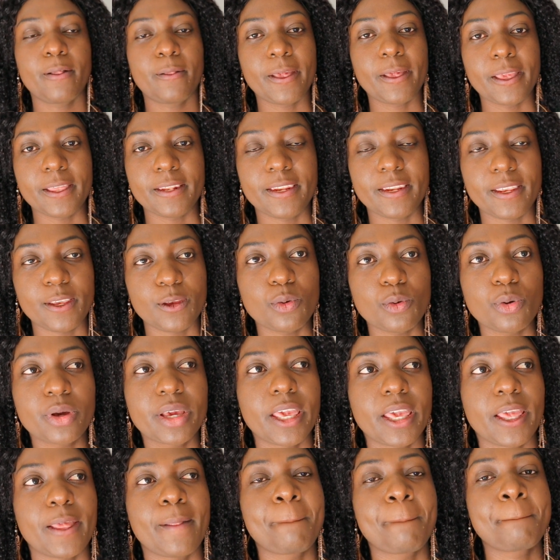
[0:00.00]
in the
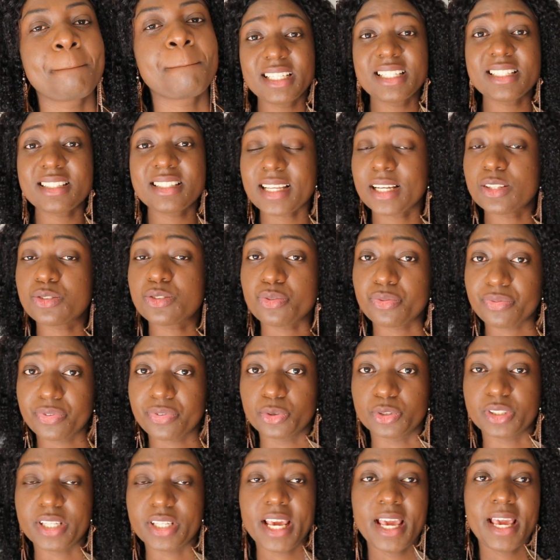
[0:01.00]
UK. Register to
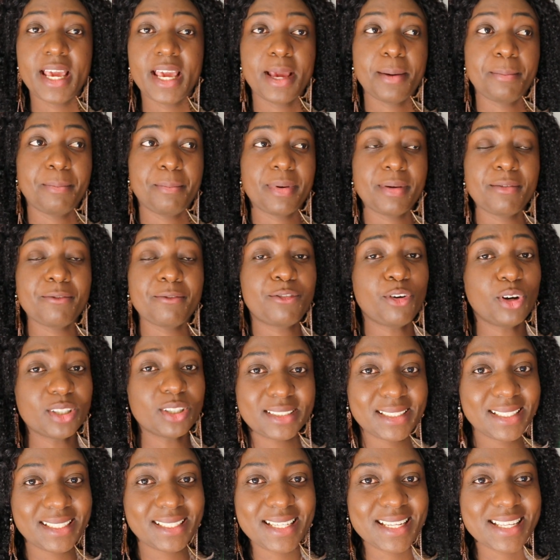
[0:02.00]
vote.
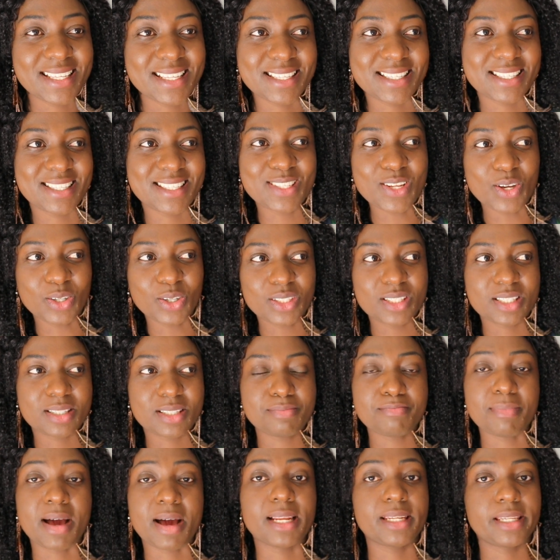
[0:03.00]
Voting is
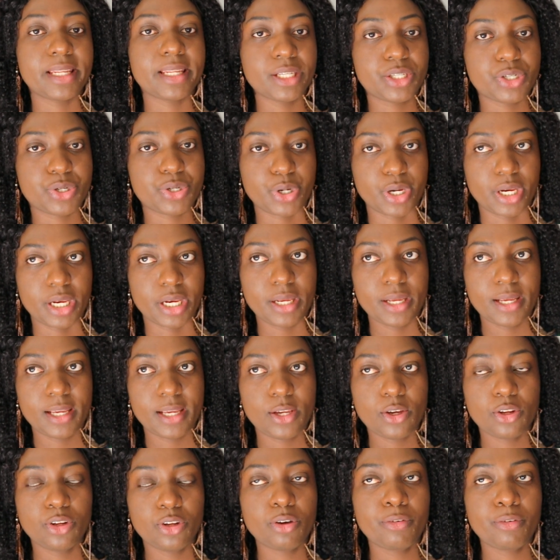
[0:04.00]
not mandatory. You're